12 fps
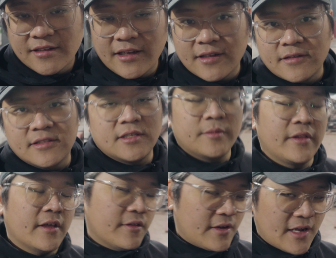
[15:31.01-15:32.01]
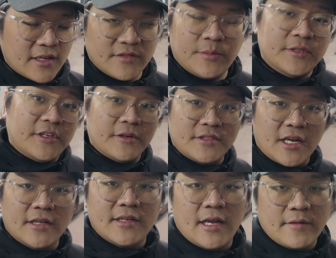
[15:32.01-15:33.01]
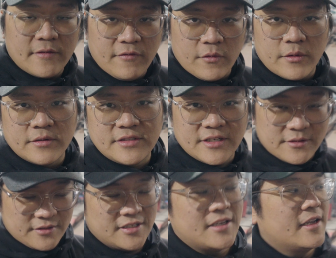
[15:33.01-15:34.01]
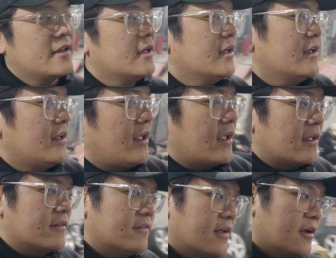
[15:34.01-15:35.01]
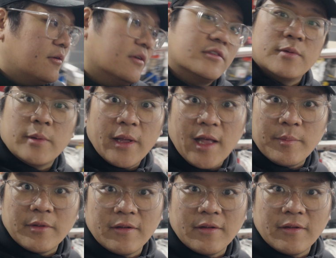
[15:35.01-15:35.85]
Lee and some of the other guys from Ontario Time Talk for dinner tonight, and uh, who knows what will happen.